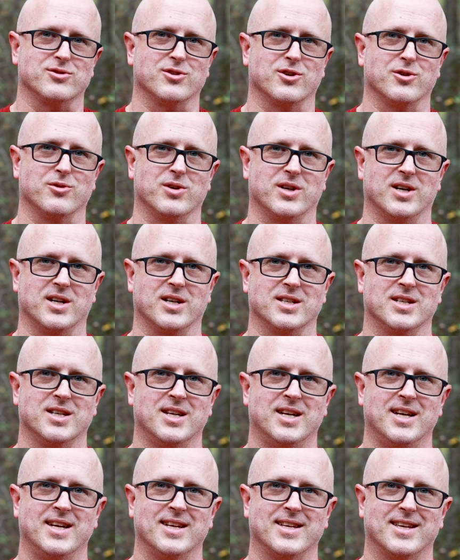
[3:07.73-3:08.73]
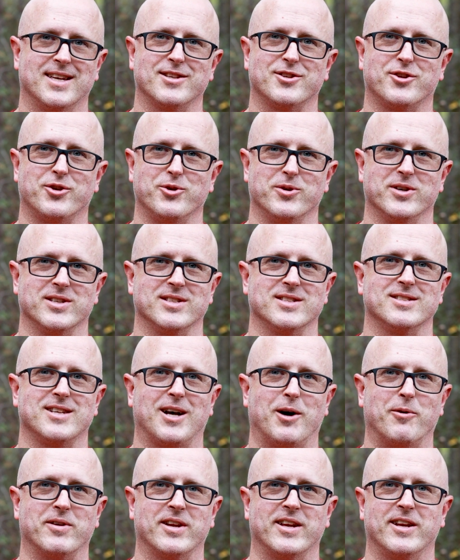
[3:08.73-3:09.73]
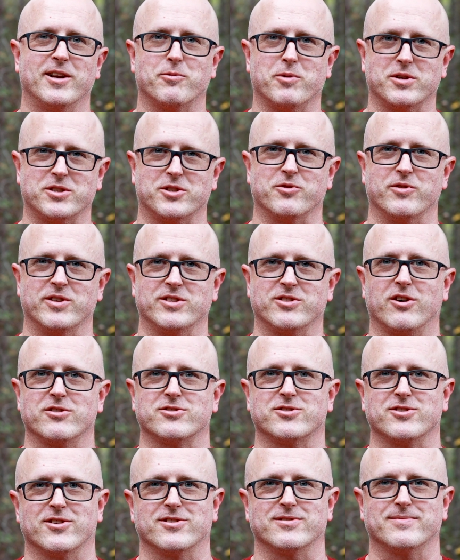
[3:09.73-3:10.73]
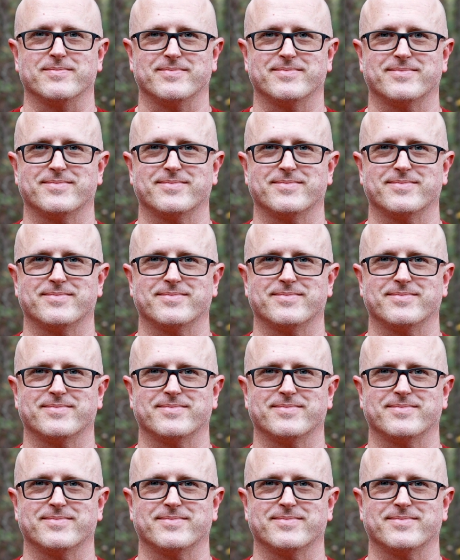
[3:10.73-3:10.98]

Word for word: So uh, get to it. I want to hear what your results are.